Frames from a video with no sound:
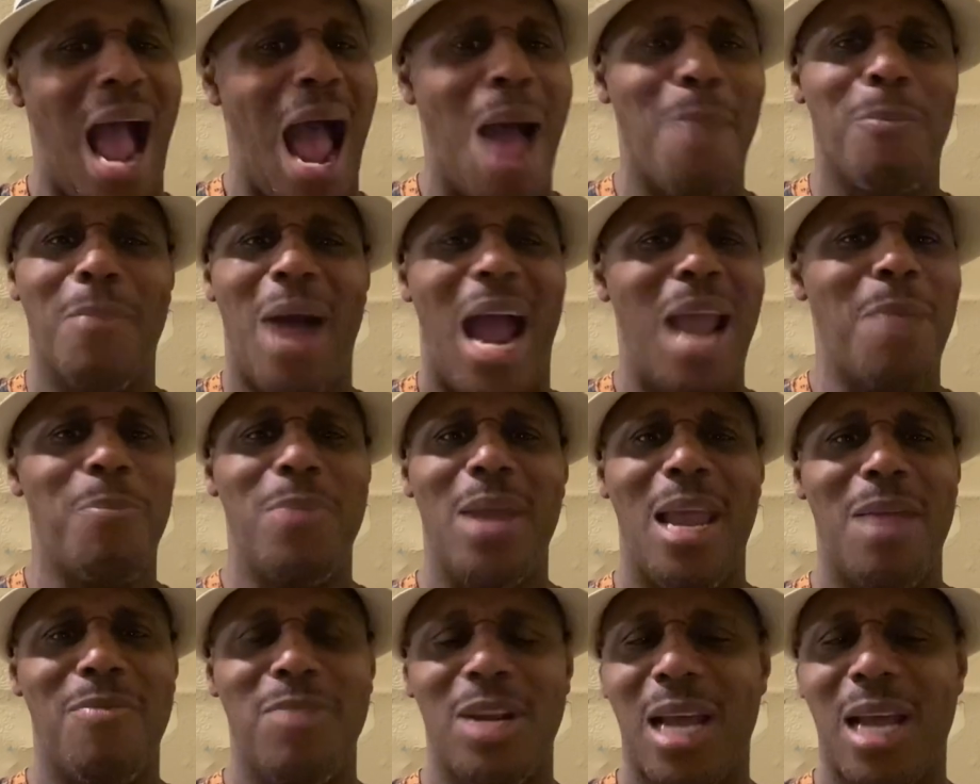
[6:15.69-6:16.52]
I might
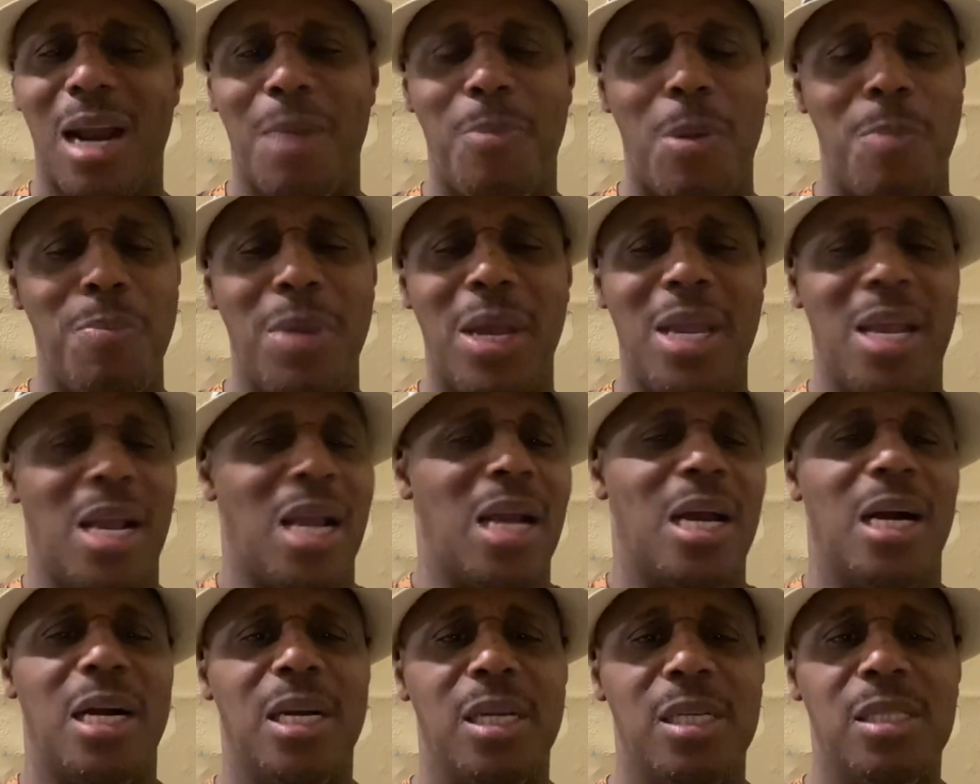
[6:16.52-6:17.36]
be able to get up 1 million
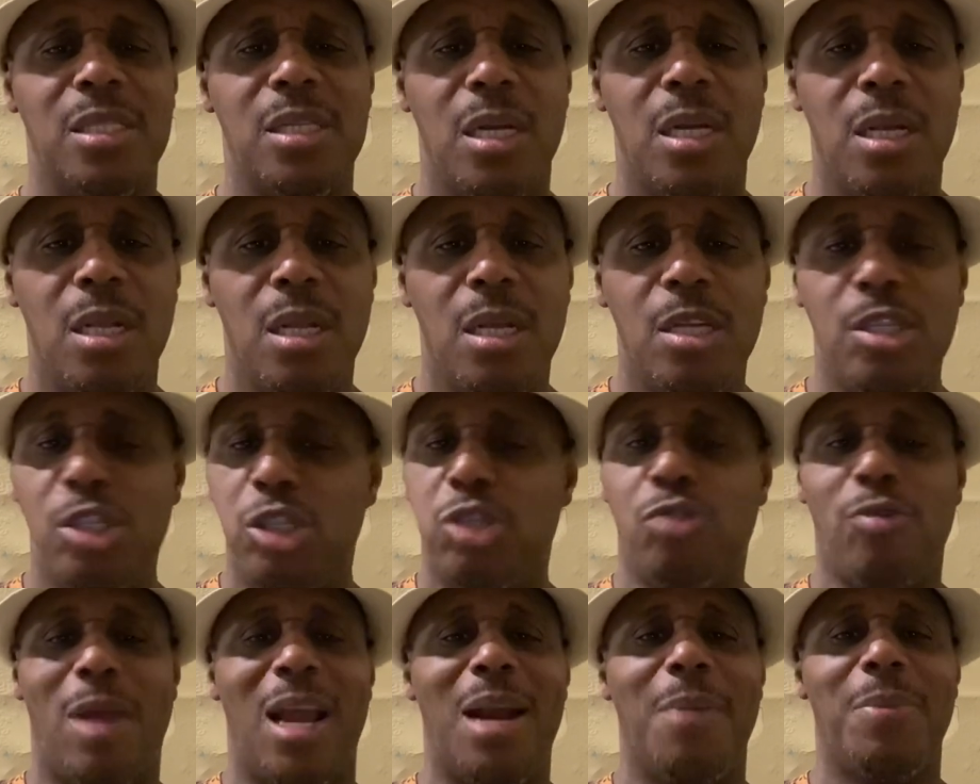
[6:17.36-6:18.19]
guns,
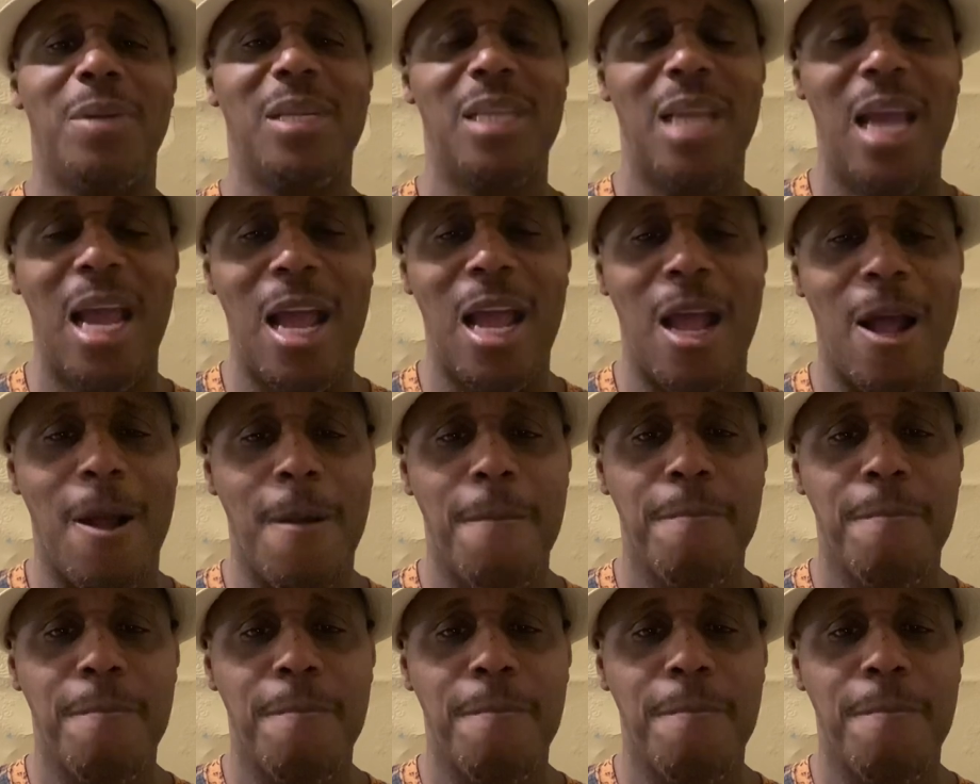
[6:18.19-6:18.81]
straight up and down.